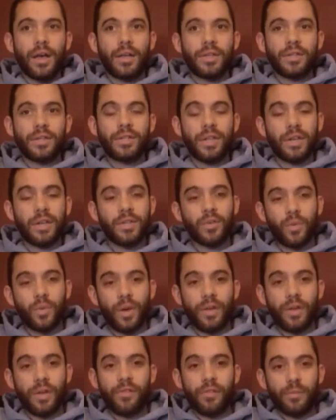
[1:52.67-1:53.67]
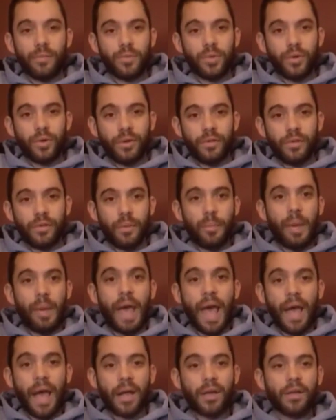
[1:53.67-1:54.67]
stays away from sort of the
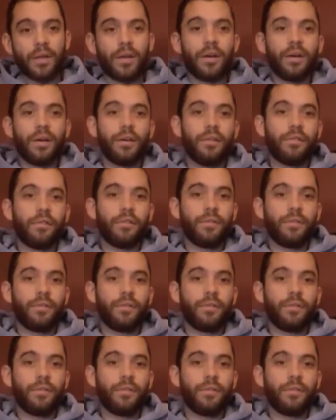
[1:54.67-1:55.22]
pack of